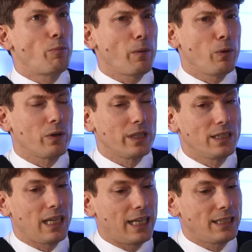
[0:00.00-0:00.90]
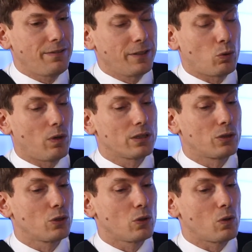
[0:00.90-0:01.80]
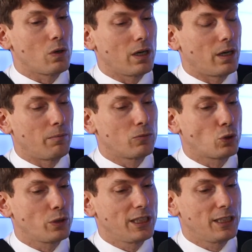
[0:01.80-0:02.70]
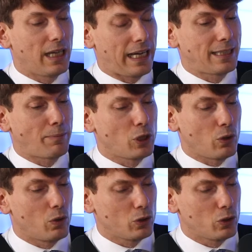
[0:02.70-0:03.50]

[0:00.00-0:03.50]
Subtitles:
A bubble is as if it was truly exceptional.